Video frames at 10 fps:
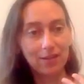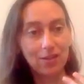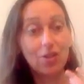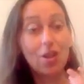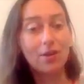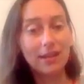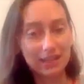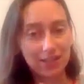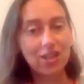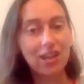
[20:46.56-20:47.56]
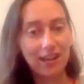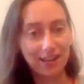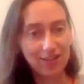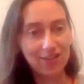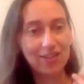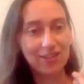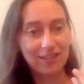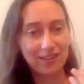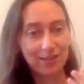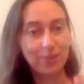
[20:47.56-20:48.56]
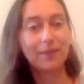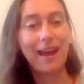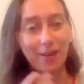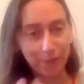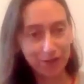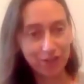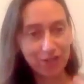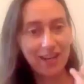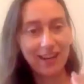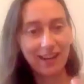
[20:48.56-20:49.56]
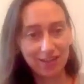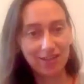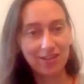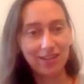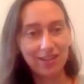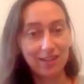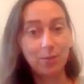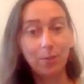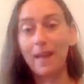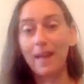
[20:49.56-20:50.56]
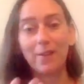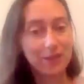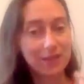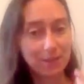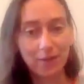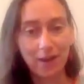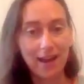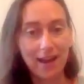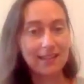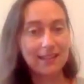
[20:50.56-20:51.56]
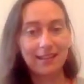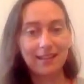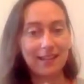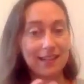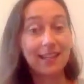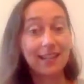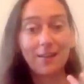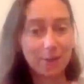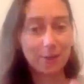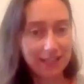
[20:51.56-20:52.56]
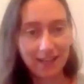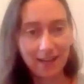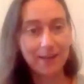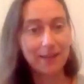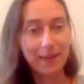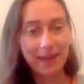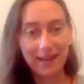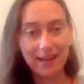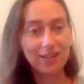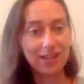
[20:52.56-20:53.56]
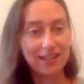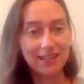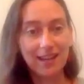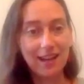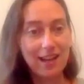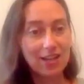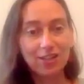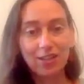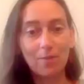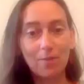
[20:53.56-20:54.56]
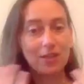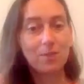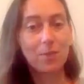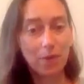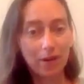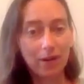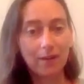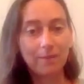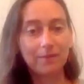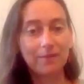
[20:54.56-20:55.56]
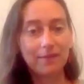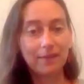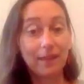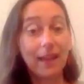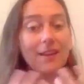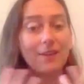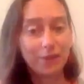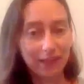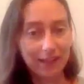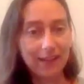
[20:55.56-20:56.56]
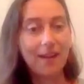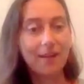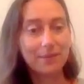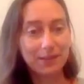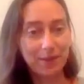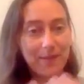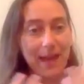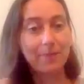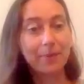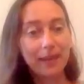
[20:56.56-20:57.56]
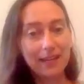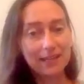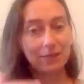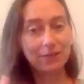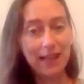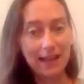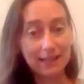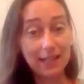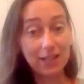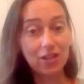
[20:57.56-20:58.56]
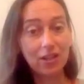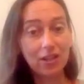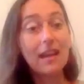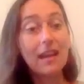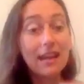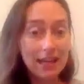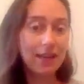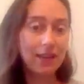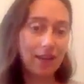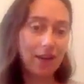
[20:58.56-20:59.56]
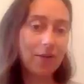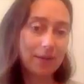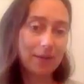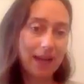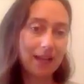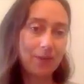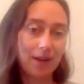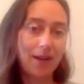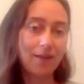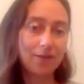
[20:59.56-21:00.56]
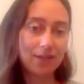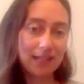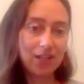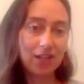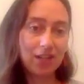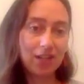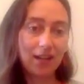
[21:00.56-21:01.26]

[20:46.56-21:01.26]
to notice change, to allow for change, to allow for surprise and exciting words to come on the page. And so much more life really comes from that place of relaxation, even though, going back to our conversation,